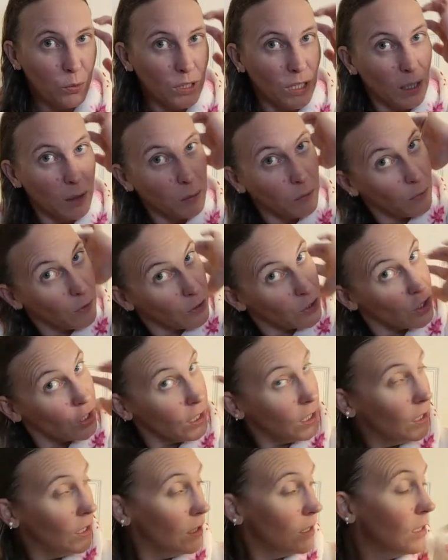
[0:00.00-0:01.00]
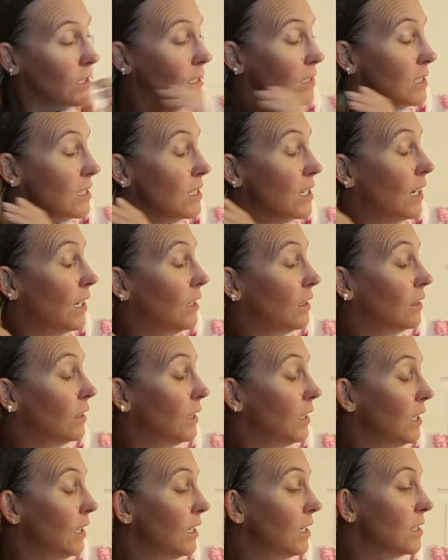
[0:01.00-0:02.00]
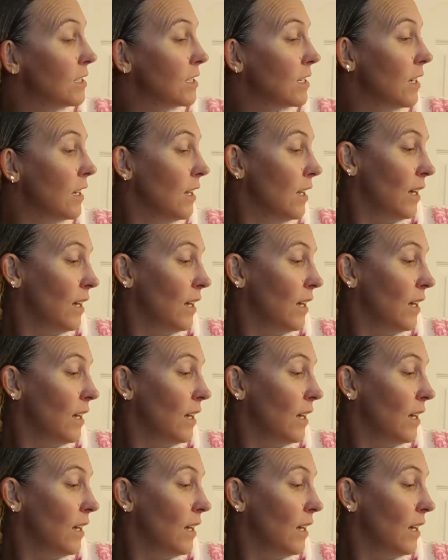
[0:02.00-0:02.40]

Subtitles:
when I'm brushing it and detangling it.